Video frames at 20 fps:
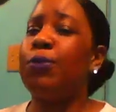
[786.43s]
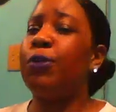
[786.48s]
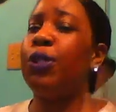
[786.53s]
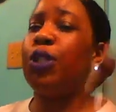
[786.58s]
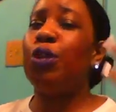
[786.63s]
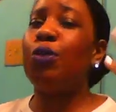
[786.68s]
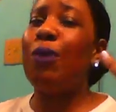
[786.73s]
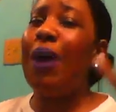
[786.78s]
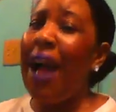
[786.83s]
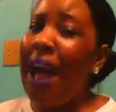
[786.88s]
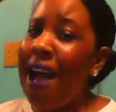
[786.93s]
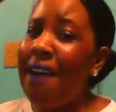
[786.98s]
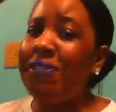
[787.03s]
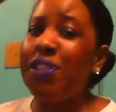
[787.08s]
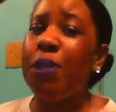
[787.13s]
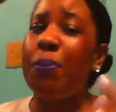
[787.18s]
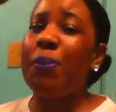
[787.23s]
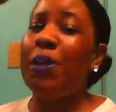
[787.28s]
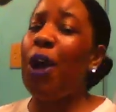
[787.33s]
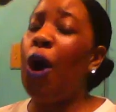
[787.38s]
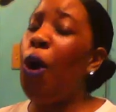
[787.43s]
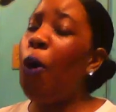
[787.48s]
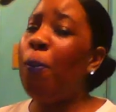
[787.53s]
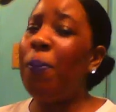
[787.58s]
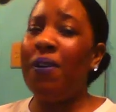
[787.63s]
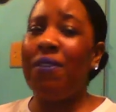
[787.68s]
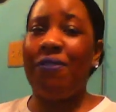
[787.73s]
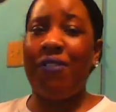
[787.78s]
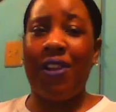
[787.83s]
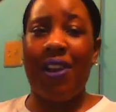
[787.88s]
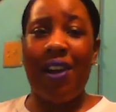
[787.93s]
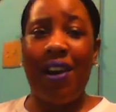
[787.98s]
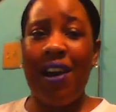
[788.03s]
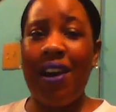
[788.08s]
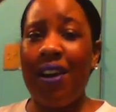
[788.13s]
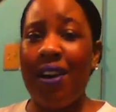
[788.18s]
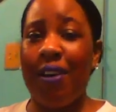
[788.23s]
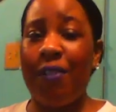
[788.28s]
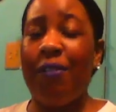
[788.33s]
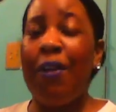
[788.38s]
but you have to be open for
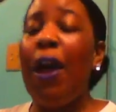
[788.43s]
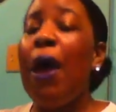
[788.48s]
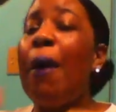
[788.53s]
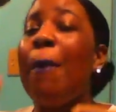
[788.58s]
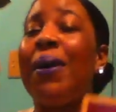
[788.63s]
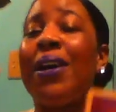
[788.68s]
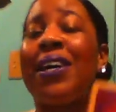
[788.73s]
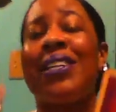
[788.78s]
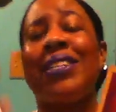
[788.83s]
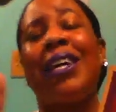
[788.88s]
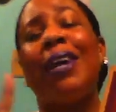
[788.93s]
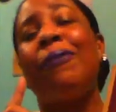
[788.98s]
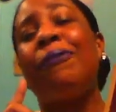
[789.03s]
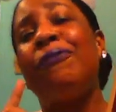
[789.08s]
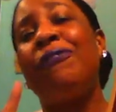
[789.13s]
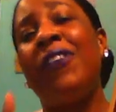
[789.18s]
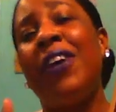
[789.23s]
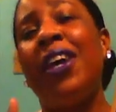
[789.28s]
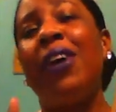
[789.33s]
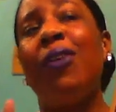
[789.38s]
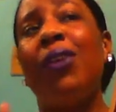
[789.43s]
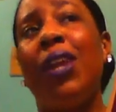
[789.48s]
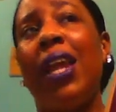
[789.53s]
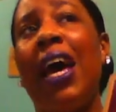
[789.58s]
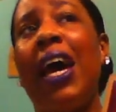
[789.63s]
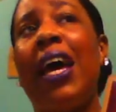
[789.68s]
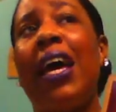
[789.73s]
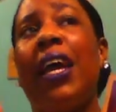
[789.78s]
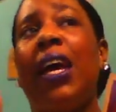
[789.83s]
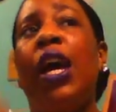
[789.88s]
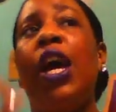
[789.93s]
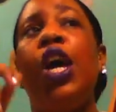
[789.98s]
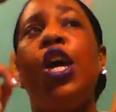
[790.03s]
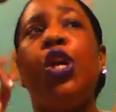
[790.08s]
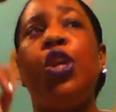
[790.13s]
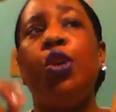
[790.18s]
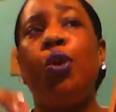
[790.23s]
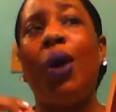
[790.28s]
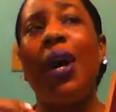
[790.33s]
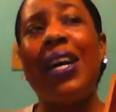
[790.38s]
love because I feel like
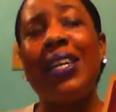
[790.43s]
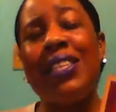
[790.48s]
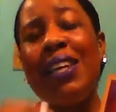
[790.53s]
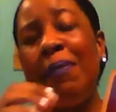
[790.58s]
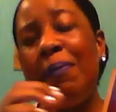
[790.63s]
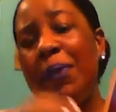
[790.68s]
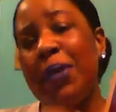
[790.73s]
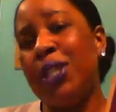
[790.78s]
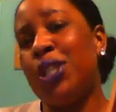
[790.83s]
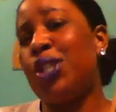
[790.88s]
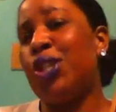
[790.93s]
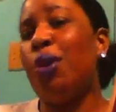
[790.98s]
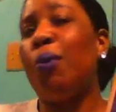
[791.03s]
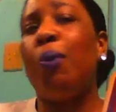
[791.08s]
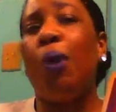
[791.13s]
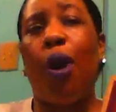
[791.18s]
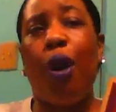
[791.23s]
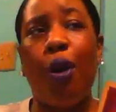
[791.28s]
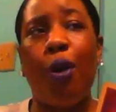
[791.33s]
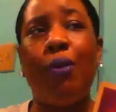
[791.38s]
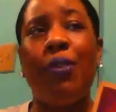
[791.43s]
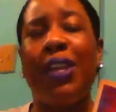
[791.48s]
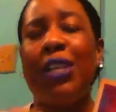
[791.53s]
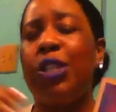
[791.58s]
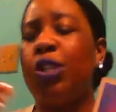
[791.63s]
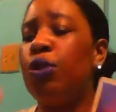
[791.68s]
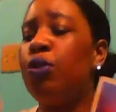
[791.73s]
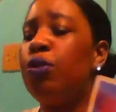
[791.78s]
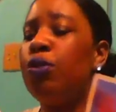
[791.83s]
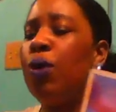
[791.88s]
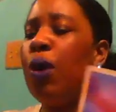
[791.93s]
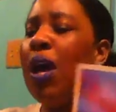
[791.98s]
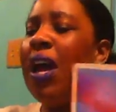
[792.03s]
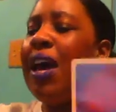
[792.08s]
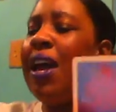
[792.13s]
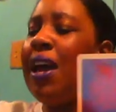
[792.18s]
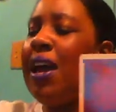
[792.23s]
you guys have been so hurt that you